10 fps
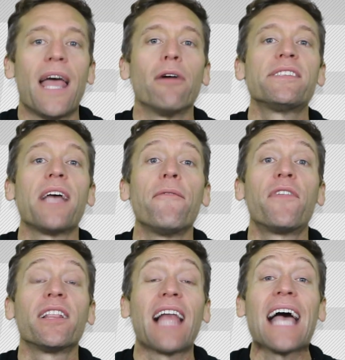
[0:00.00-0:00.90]
And now it's time
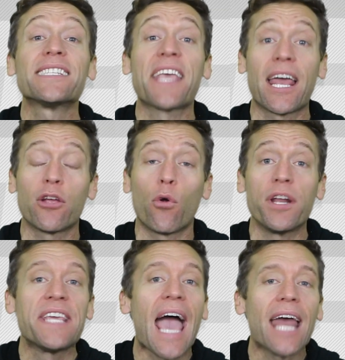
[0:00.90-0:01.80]
for the last
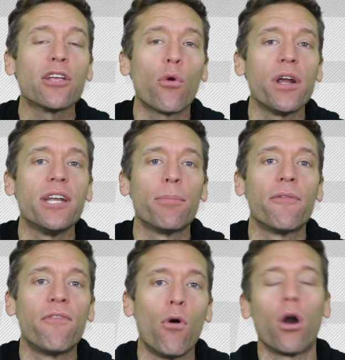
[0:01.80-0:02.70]
category, category
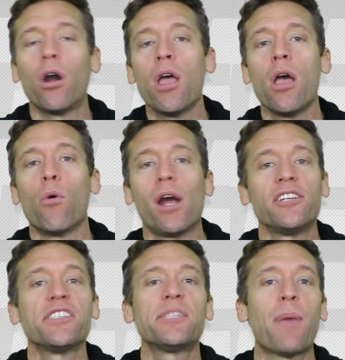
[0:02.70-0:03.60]
number four, where I
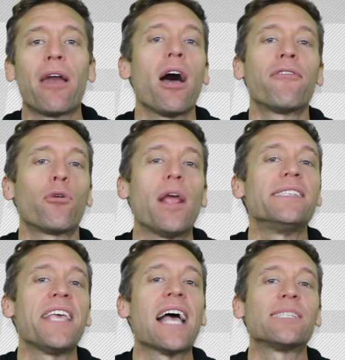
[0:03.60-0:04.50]
just spout off
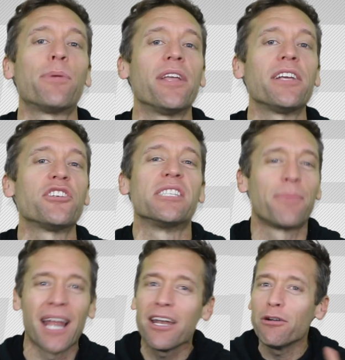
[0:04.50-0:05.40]
crazy ass predictions.
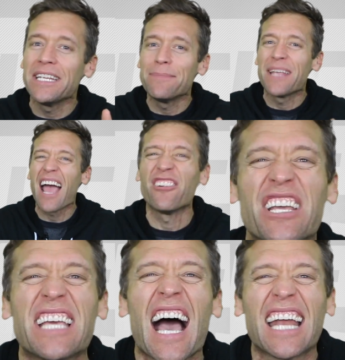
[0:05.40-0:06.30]
But I know deep down
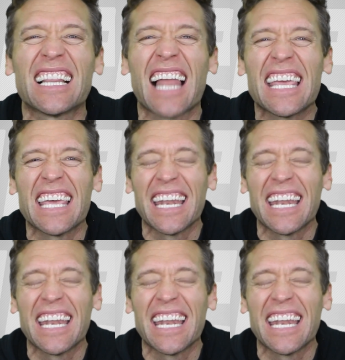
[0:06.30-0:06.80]
you kind of like